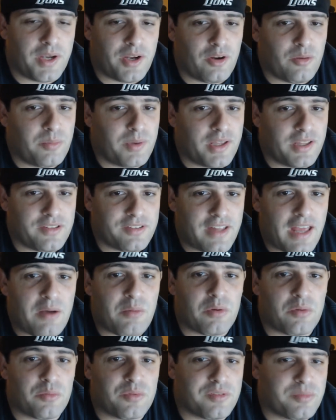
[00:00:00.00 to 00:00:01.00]
bigger, because
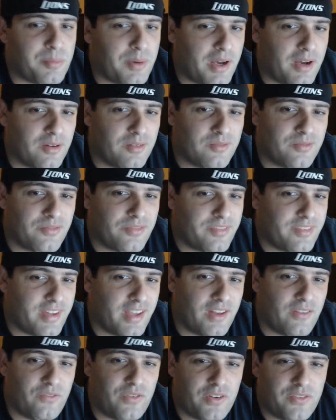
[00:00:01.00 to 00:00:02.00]
that one was about
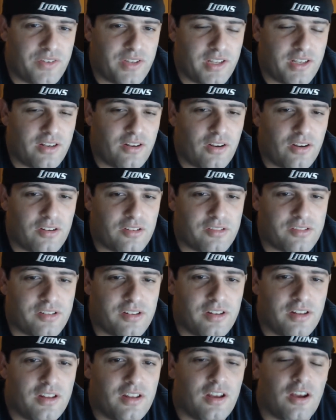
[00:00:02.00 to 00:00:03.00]
10-15
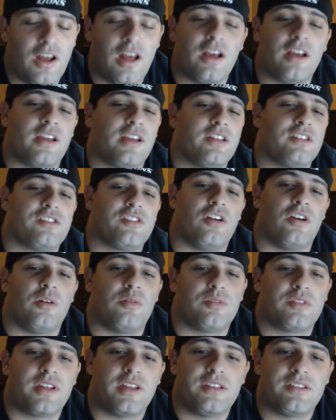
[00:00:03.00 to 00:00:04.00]
yards. It
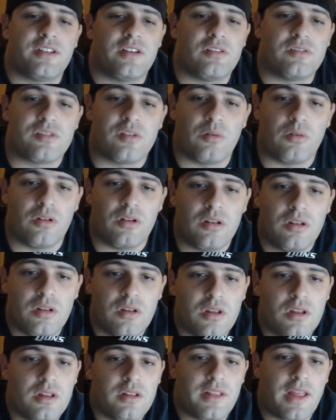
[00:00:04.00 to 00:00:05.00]
was against Arizona.
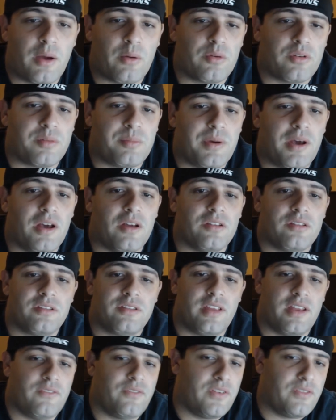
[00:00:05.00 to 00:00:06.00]
That one was
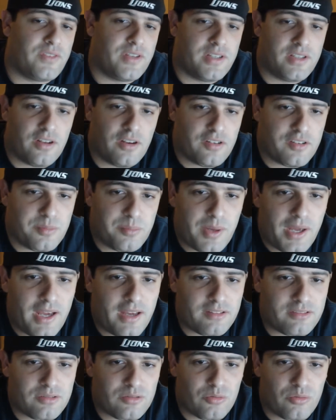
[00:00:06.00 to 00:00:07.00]
about 10-15 yards
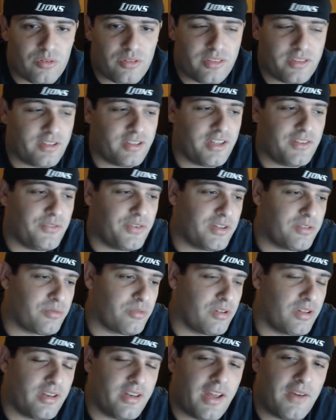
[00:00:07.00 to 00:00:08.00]
back, so the
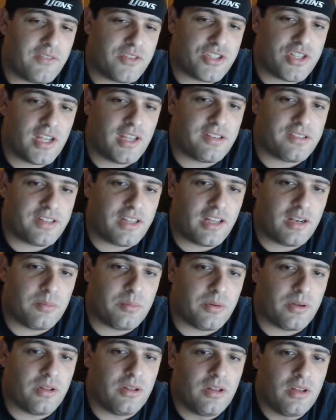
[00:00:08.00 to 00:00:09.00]
defense really didn't have a chance at
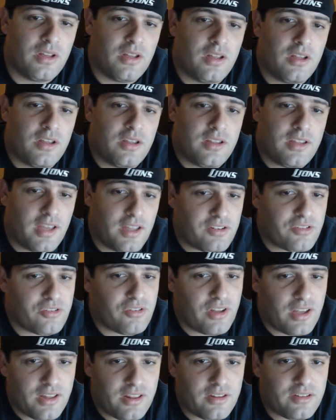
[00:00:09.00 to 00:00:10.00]
it. But
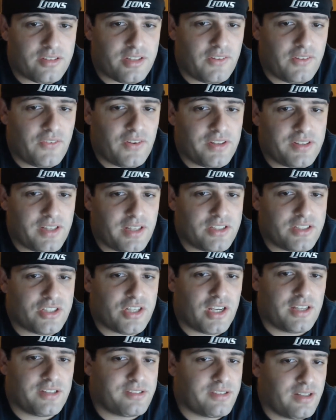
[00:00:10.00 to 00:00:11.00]
yesterday, the defense had a
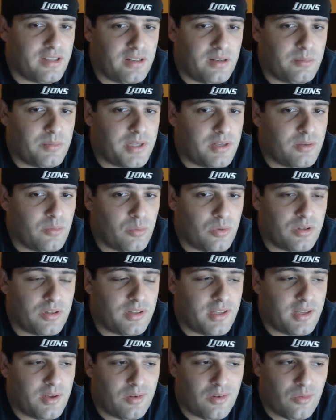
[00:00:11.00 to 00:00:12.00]
chance at it. I mean,
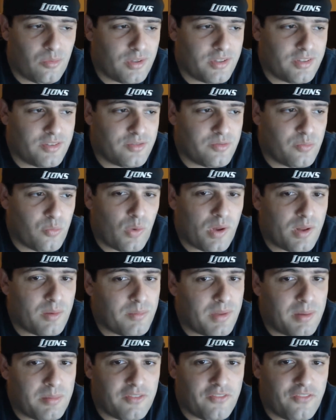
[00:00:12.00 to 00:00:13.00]
it only
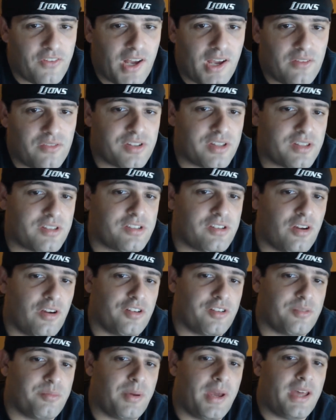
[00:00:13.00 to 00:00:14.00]
went maybe 5-6
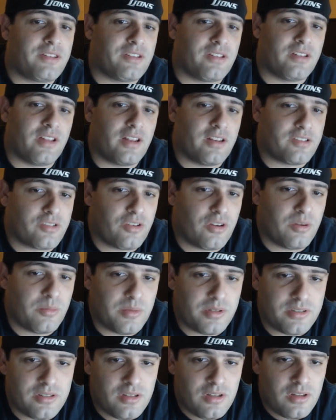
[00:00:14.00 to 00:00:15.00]
yards past the line of
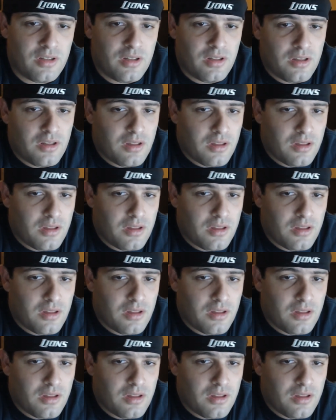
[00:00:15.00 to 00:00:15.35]
scrimmage,